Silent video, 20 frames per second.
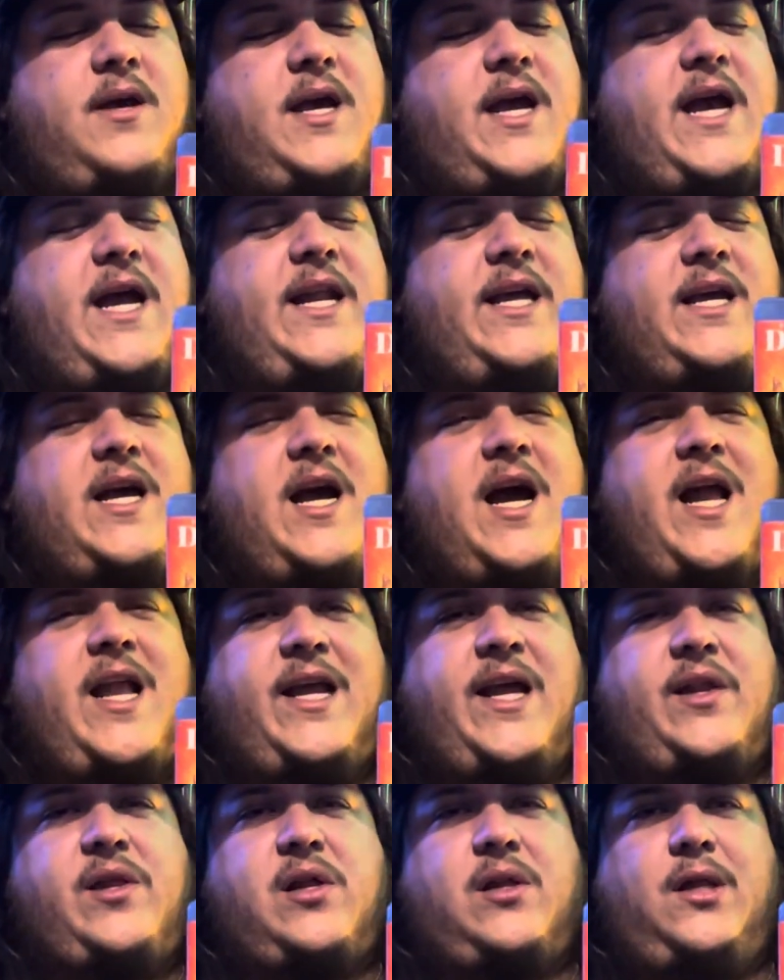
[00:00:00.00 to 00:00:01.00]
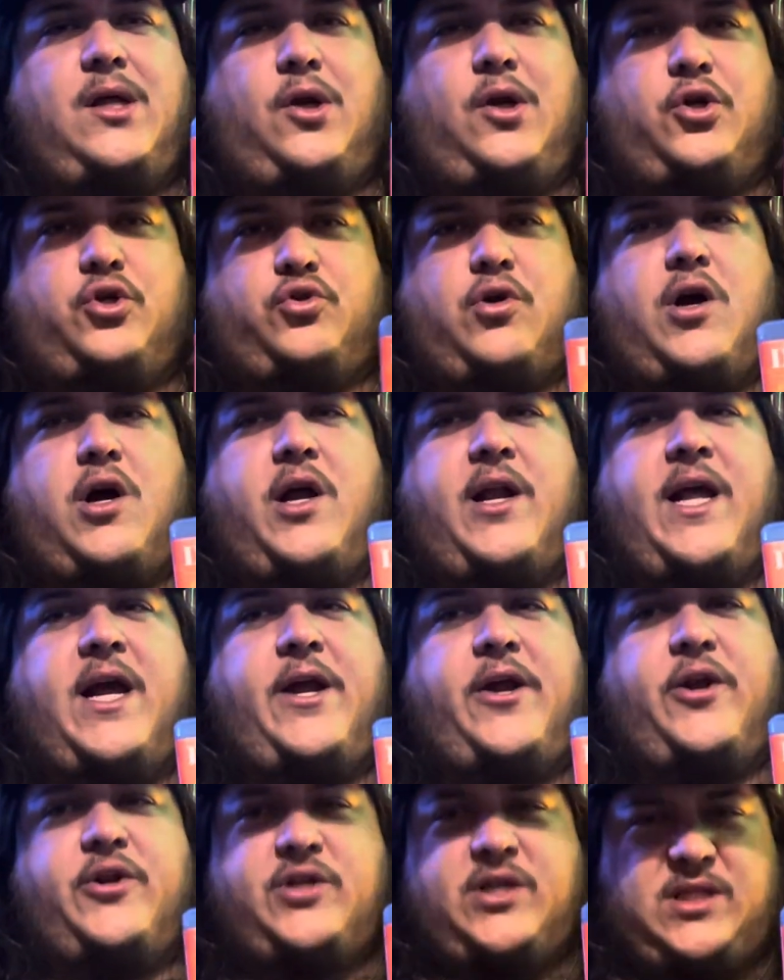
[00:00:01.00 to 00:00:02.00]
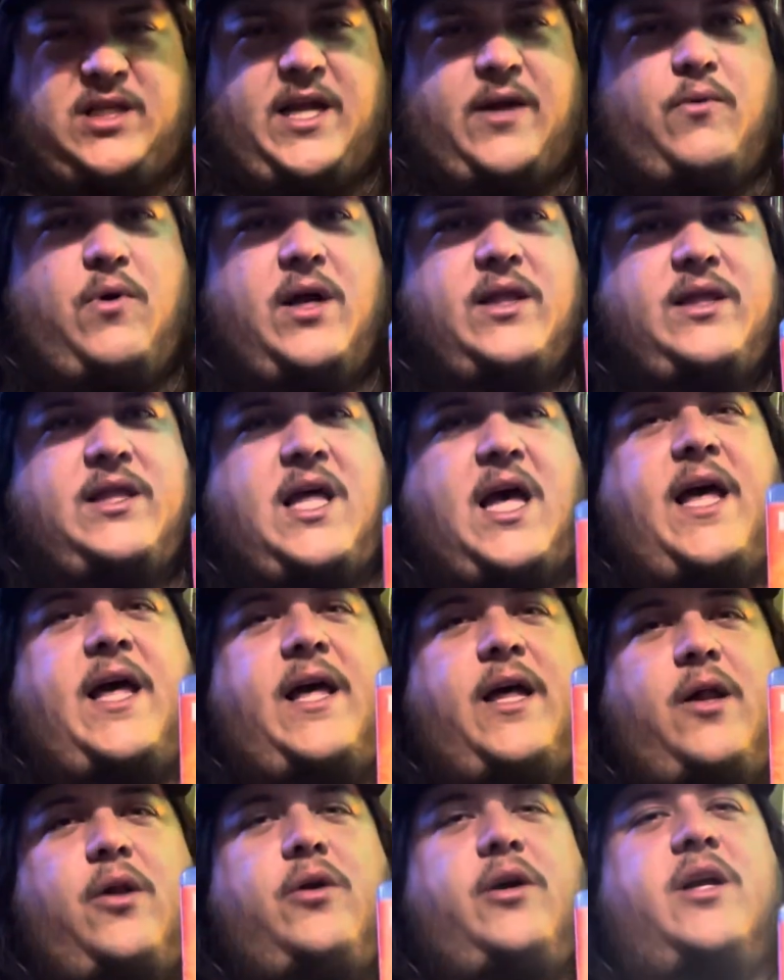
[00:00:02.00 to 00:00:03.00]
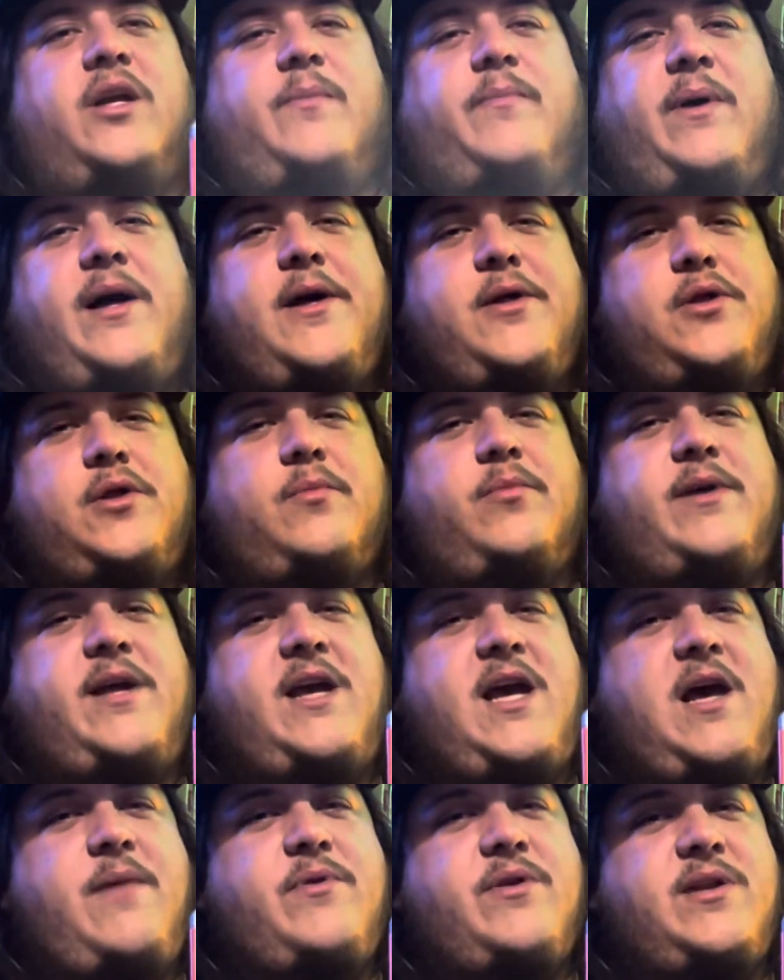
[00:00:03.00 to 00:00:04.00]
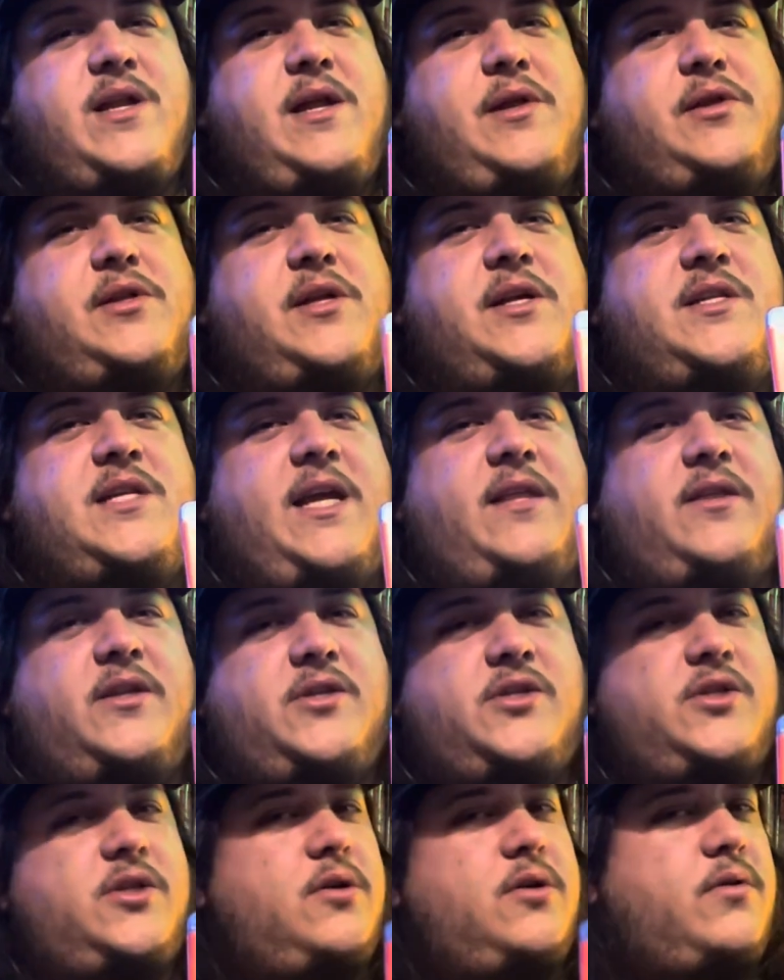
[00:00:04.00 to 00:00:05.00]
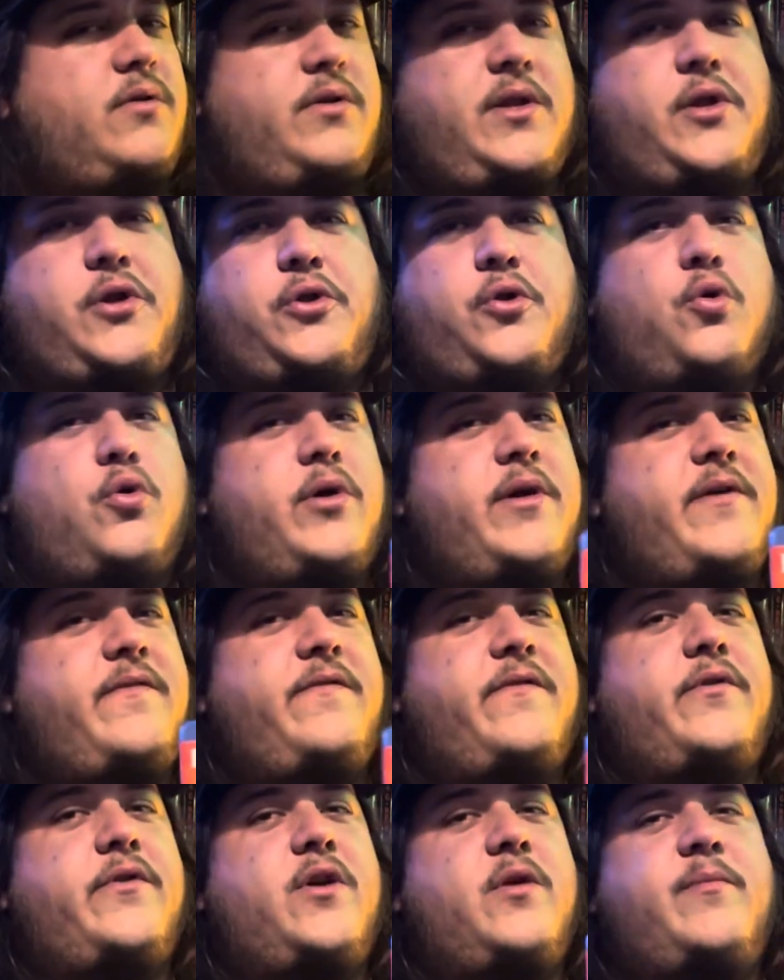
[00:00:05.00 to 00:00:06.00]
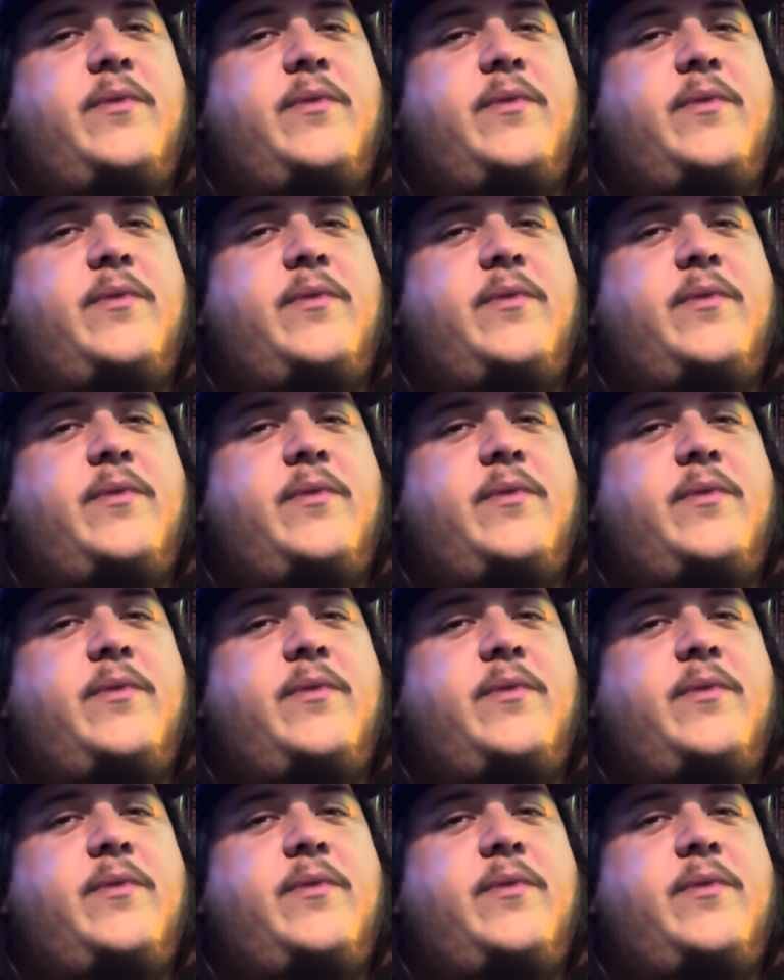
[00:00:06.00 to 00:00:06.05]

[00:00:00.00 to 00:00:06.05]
And it kind of gets a little drawn out. You're just like, what the hell could possibly happen next to take the story further?